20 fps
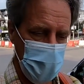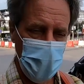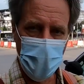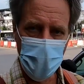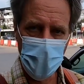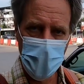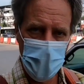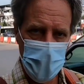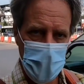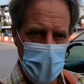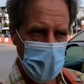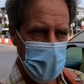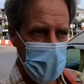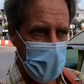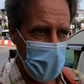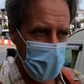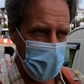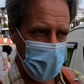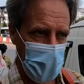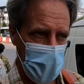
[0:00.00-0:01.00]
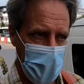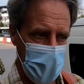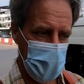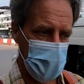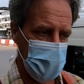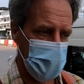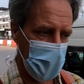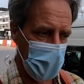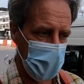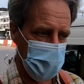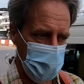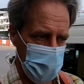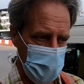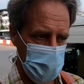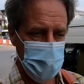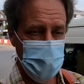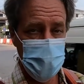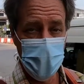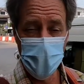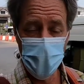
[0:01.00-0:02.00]
who get a under
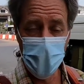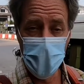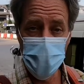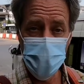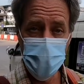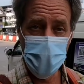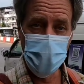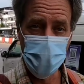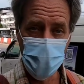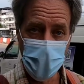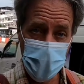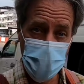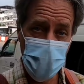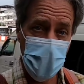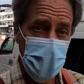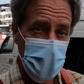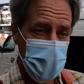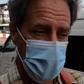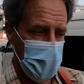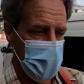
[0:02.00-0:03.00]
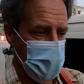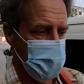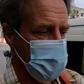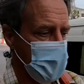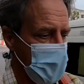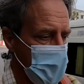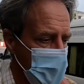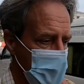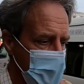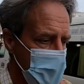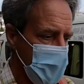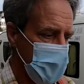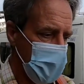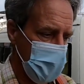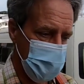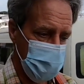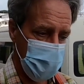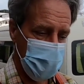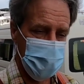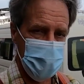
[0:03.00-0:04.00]
consideration return date
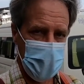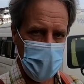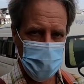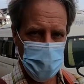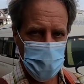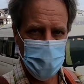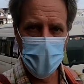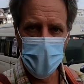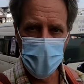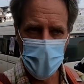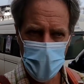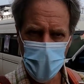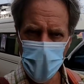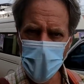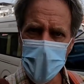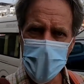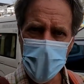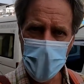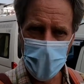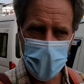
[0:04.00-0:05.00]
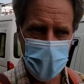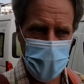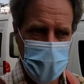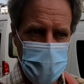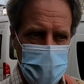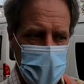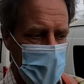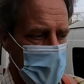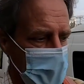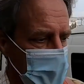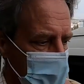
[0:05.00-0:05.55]
that turns out to be a weekend,